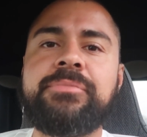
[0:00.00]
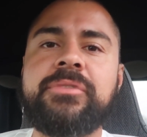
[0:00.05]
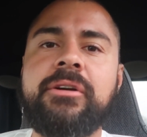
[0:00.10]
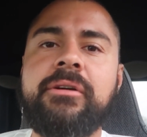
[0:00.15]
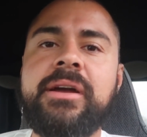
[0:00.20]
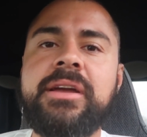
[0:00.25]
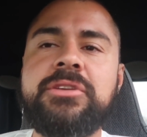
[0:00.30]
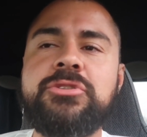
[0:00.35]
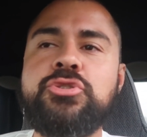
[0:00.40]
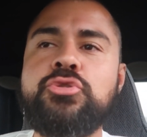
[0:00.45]
All
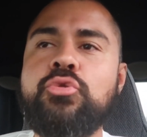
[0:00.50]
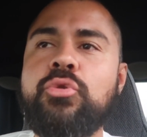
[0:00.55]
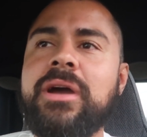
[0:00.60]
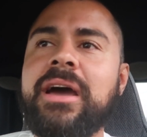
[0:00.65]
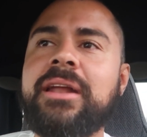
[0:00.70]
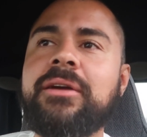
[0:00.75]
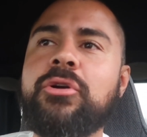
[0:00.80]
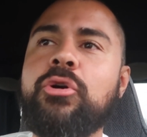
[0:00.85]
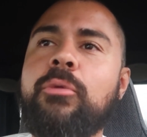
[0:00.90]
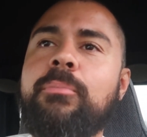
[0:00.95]
right. You
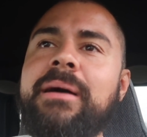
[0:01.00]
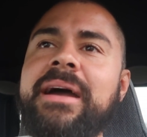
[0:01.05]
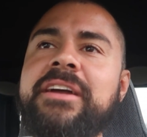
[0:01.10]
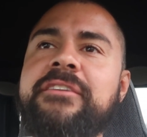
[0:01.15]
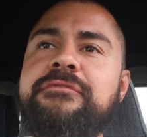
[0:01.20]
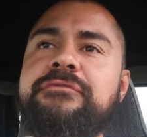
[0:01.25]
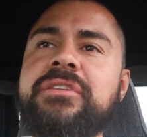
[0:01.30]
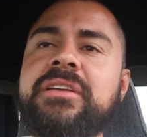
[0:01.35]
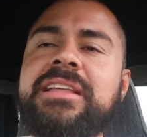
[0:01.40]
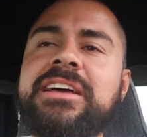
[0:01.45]
got to go by
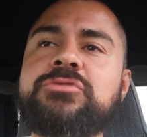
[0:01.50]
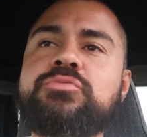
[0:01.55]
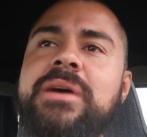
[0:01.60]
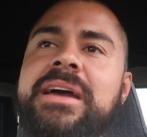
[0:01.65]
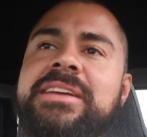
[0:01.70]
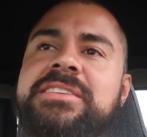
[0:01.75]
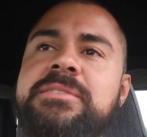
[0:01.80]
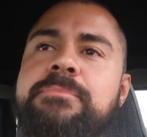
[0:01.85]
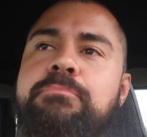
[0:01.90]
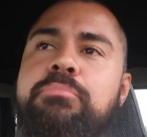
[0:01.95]
a feel. That's
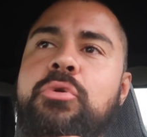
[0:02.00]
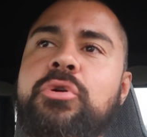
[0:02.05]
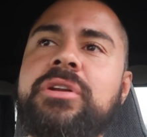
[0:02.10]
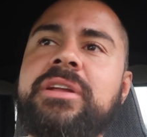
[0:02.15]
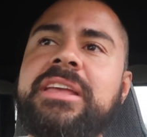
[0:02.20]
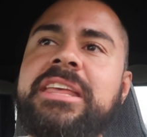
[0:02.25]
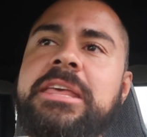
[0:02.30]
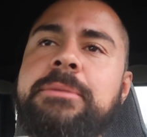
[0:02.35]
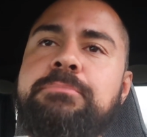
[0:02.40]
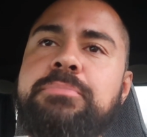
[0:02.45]
why it's
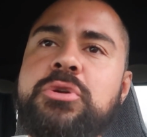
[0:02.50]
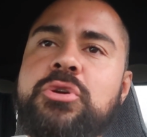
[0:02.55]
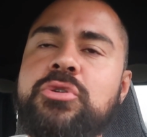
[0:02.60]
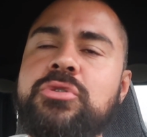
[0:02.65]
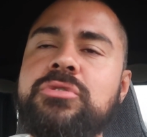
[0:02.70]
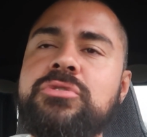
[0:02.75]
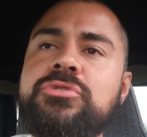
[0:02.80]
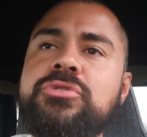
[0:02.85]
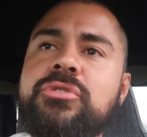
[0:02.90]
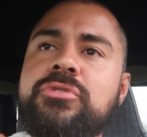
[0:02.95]
important to keep
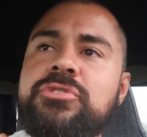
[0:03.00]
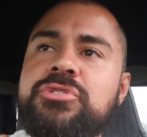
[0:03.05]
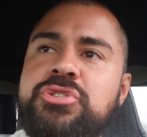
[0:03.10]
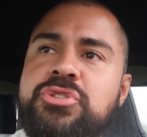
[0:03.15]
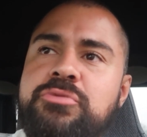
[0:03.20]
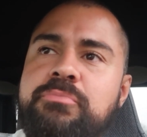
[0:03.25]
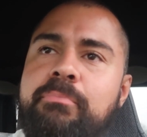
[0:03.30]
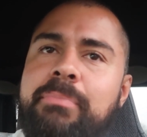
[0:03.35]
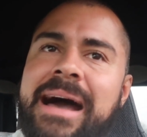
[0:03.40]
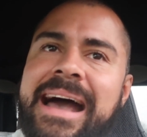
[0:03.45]

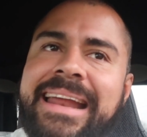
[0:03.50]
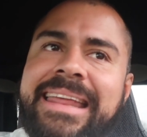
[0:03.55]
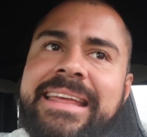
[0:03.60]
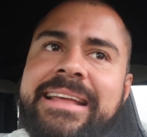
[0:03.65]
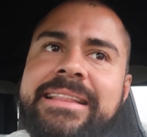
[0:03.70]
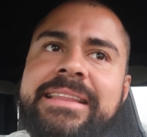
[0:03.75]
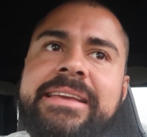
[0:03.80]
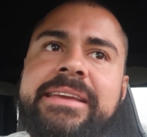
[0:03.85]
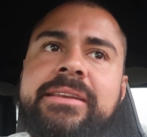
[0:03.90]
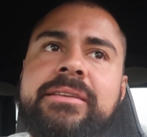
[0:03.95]
your body
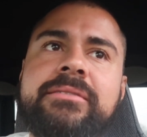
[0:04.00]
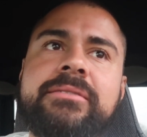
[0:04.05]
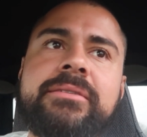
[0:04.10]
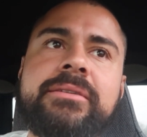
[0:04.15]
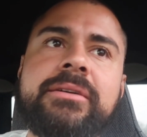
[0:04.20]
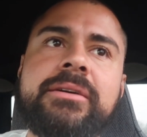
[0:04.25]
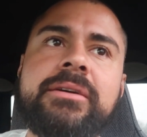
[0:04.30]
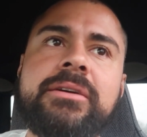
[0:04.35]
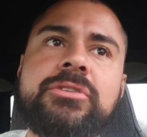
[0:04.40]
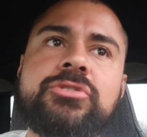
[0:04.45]
clean,
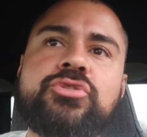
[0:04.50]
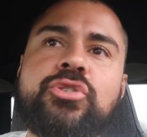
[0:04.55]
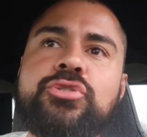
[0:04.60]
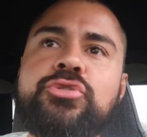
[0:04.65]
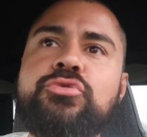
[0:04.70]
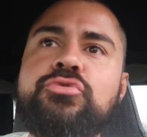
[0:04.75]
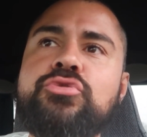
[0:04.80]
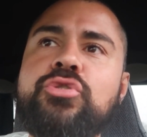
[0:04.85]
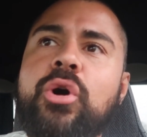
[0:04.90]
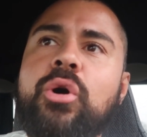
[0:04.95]
so
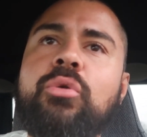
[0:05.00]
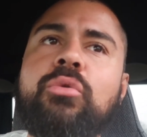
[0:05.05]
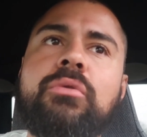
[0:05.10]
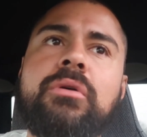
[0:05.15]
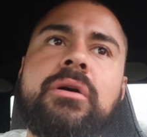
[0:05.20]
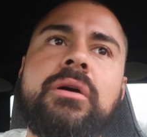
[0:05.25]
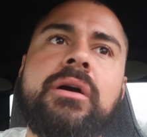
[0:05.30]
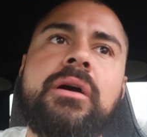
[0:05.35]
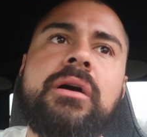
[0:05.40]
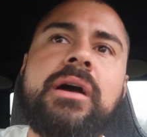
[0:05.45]
you know
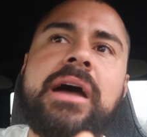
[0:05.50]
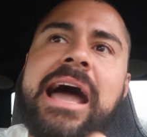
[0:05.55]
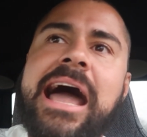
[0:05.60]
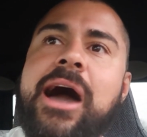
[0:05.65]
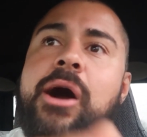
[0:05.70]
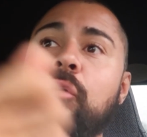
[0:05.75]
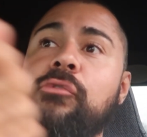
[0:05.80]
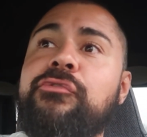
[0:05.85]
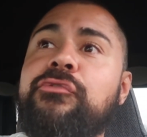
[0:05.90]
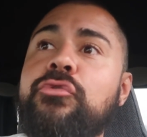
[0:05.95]

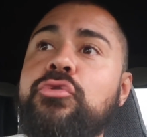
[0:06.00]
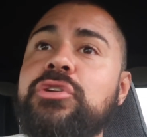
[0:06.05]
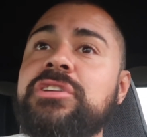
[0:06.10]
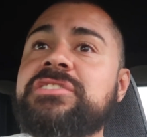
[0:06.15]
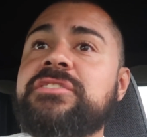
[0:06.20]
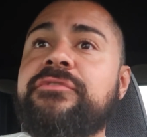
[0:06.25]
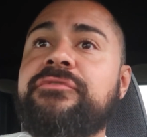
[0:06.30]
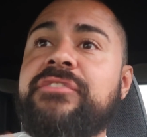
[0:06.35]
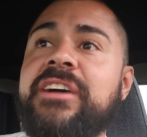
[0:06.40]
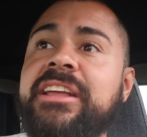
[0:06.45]
how food
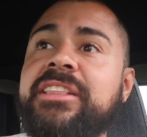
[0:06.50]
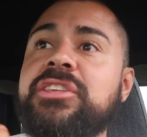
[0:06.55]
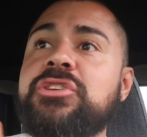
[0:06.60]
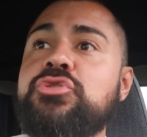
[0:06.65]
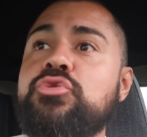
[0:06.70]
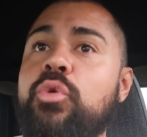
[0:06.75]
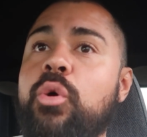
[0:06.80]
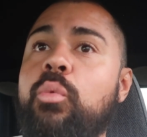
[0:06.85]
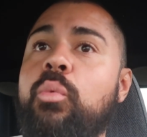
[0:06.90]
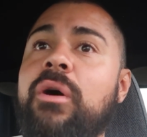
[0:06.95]
is affecting
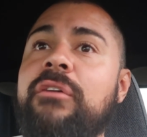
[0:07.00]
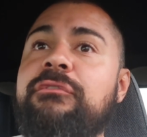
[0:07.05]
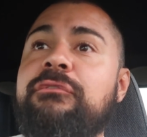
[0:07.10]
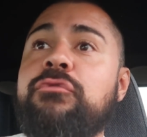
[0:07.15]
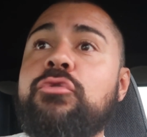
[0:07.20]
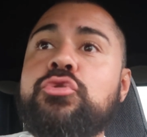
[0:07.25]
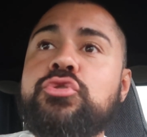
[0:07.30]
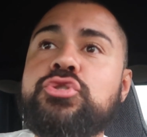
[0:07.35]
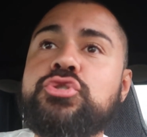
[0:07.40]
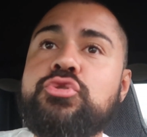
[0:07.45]
you or what
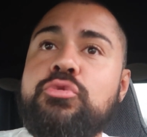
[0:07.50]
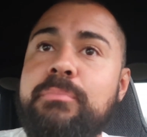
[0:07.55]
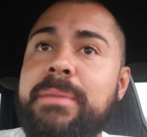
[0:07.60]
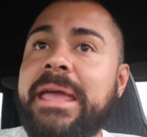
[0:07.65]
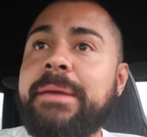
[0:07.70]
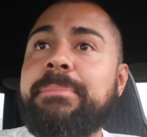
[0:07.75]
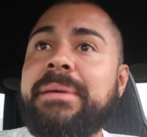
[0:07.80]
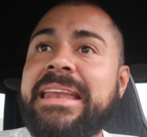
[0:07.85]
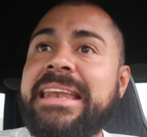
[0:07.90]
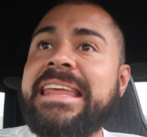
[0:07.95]
foods you
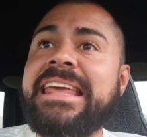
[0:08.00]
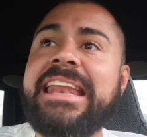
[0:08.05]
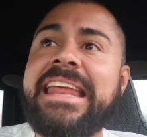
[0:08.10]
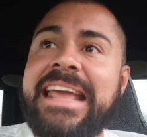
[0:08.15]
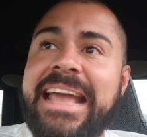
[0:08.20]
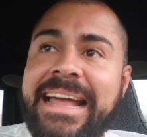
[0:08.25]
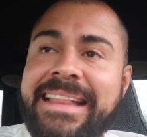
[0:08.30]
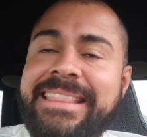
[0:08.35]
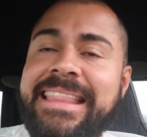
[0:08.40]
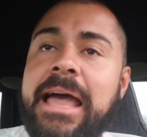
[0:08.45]
may be
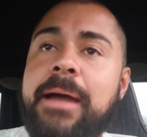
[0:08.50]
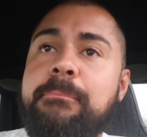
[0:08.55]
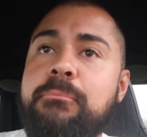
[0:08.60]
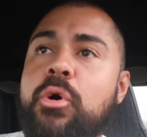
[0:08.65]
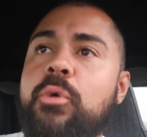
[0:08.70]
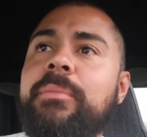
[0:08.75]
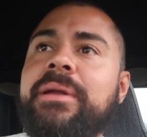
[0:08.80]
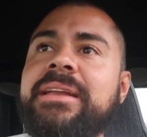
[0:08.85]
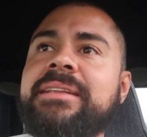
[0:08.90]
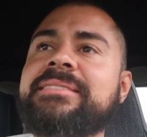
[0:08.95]
needing at that
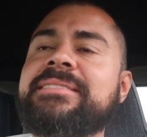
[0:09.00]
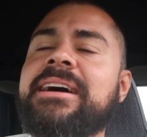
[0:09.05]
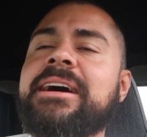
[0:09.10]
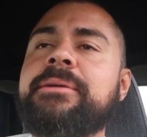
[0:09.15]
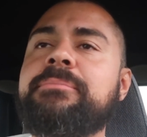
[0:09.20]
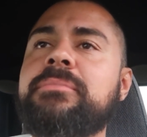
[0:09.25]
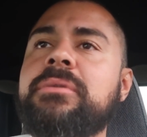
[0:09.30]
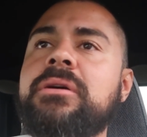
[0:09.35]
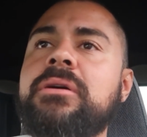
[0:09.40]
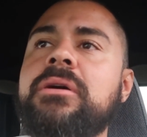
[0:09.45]
moment in
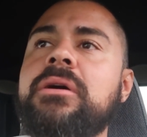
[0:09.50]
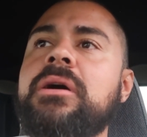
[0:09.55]
time.